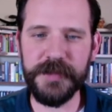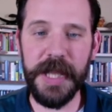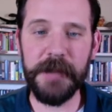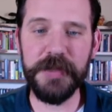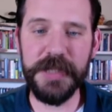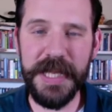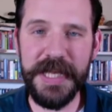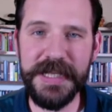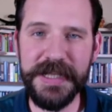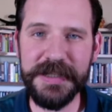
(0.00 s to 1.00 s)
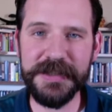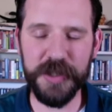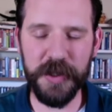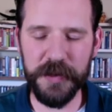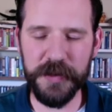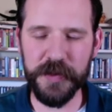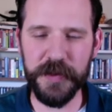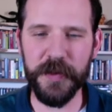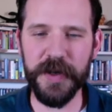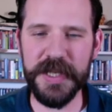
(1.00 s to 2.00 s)
I'm planning, so
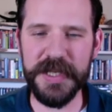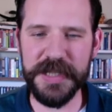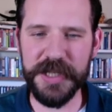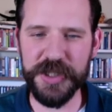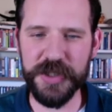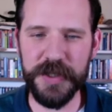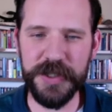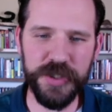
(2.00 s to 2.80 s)
one of the discussions was